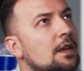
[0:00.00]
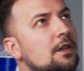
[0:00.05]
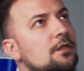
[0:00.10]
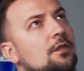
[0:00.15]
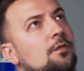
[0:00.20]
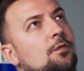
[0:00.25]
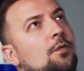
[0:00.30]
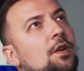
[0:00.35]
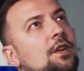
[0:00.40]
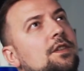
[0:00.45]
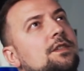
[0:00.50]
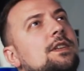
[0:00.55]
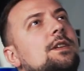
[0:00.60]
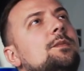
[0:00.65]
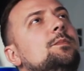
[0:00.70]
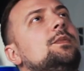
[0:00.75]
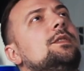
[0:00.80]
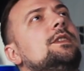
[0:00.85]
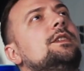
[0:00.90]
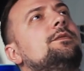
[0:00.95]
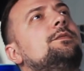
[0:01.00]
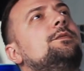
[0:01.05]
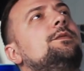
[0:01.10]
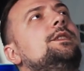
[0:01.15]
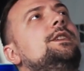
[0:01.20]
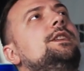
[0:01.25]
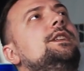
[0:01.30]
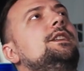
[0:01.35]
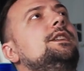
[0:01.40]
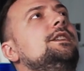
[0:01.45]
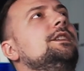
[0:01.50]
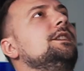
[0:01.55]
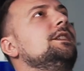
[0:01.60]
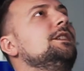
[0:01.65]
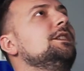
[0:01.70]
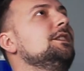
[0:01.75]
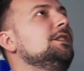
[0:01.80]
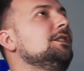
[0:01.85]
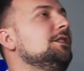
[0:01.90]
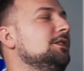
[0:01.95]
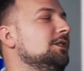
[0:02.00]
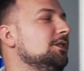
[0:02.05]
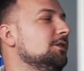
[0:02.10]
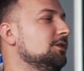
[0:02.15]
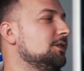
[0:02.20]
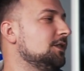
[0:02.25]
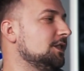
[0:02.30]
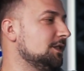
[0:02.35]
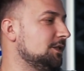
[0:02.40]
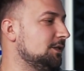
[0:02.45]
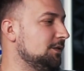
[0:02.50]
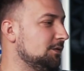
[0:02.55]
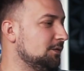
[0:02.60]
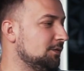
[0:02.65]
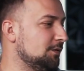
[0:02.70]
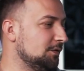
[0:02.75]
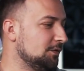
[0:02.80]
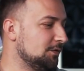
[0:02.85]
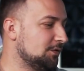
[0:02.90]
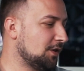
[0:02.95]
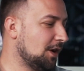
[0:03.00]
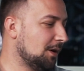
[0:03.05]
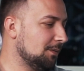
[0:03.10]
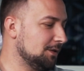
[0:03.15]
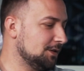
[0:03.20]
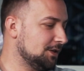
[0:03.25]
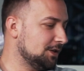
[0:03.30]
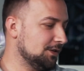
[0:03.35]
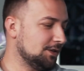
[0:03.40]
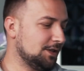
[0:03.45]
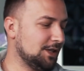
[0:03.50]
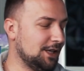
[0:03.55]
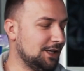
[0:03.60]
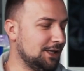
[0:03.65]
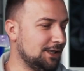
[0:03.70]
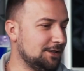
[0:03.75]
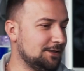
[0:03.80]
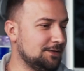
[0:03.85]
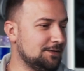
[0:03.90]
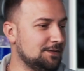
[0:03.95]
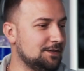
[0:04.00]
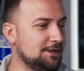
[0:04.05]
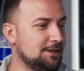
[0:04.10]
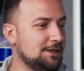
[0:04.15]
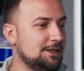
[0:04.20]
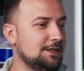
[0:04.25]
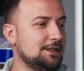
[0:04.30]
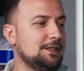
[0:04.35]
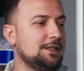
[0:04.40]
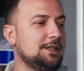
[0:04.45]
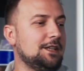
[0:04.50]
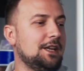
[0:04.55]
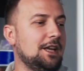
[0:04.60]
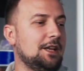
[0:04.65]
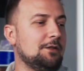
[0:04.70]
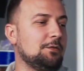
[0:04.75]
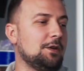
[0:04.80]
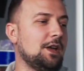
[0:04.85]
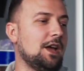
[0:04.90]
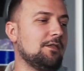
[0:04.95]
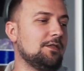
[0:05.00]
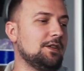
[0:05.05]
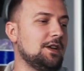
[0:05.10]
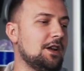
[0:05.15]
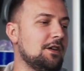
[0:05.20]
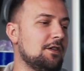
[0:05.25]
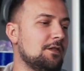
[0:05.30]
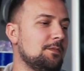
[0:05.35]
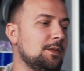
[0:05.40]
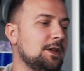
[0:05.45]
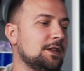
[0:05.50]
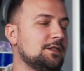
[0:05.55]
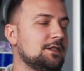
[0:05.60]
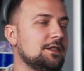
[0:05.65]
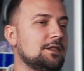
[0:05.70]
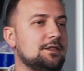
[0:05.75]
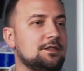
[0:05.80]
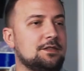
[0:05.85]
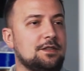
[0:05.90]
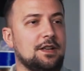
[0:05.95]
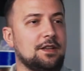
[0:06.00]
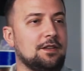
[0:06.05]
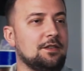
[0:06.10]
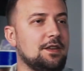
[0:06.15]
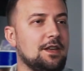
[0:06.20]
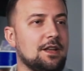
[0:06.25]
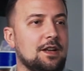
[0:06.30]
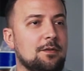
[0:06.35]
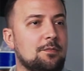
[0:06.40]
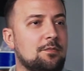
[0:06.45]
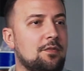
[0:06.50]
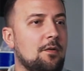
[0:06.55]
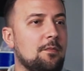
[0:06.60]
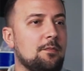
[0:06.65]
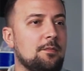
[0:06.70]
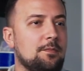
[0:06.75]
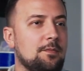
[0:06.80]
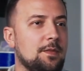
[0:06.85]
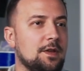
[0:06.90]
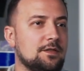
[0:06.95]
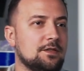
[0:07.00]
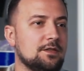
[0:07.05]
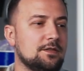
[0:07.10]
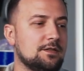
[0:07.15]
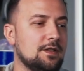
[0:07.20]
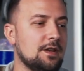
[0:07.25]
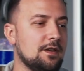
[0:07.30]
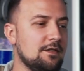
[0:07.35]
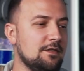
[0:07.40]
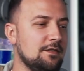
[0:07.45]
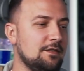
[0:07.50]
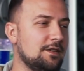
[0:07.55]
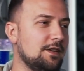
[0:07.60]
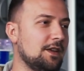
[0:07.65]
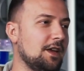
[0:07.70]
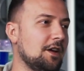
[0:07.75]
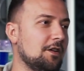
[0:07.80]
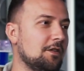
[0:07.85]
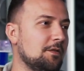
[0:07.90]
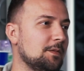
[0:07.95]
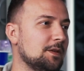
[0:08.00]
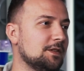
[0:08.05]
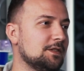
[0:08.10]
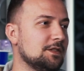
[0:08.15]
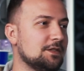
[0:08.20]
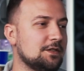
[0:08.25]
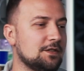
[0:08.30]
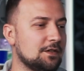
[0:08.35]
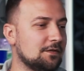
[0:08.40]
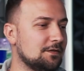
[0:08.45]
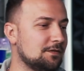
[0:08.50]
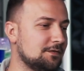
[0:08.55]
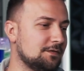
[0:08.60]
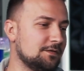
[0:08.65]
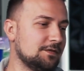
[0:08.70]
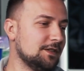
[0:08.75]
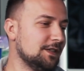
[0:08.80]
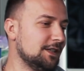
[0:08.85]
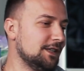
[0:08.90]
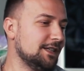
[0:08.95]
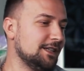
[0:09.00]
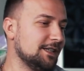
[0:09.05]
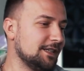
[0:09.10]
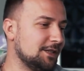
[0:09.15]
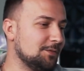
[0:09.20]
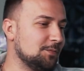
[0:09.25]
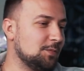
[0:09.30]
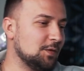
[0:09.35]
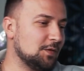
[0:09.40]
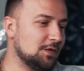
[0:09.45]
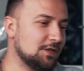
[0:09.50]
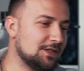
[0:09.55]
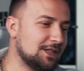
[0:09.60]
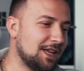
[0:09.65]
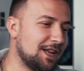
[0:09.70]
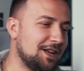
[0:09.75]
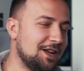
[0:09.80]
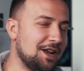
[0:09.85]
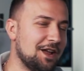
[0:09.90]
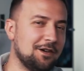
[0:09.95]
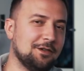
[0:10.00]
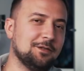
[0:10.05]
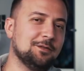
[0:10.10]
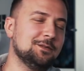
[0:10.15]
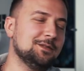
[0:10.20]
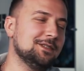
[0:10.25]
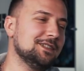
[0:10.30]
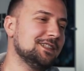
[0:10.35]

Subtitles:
So for example, if we use it to do troubleshooting, and we have an error message, like you get a prompt message, ding, error message of computer said no,